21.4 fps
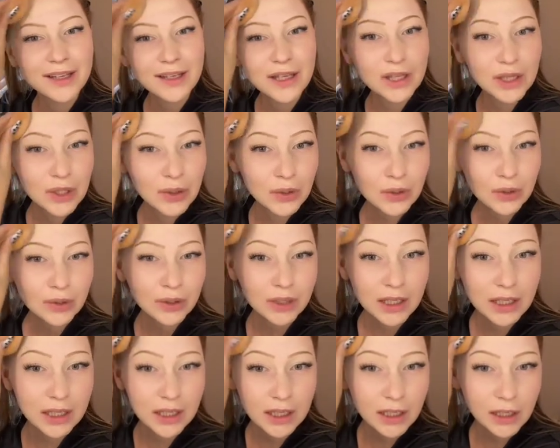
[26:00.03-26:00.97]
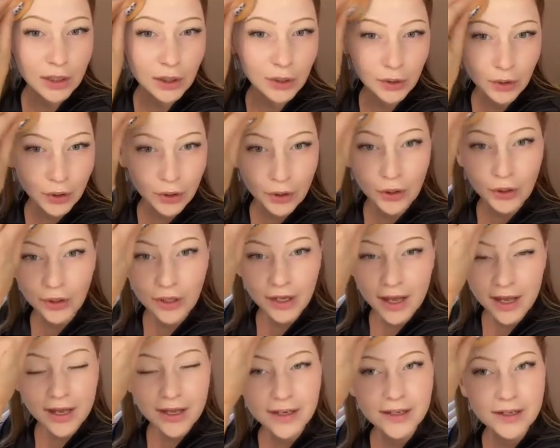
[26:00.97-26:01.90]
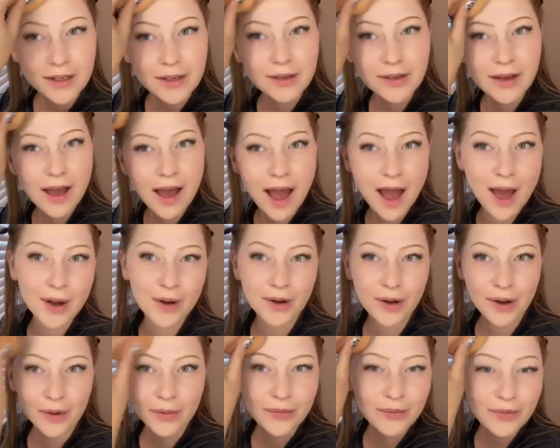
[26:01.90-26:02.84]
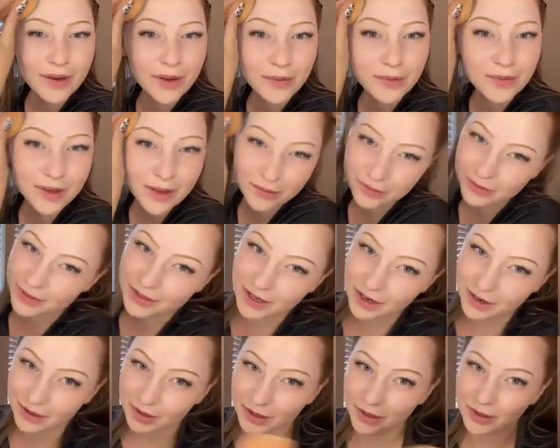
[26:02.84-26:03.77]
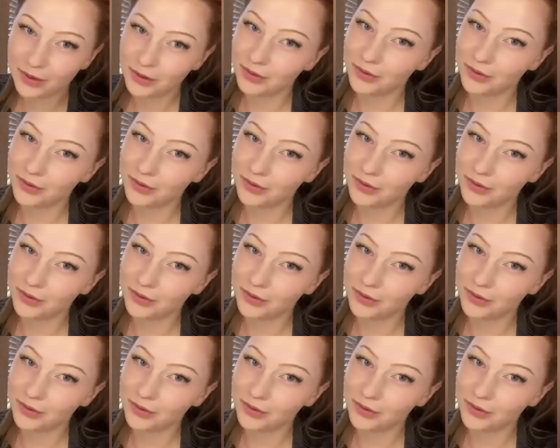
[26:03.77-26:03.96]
a little geek nerd, and I don't know, it was kind of cute.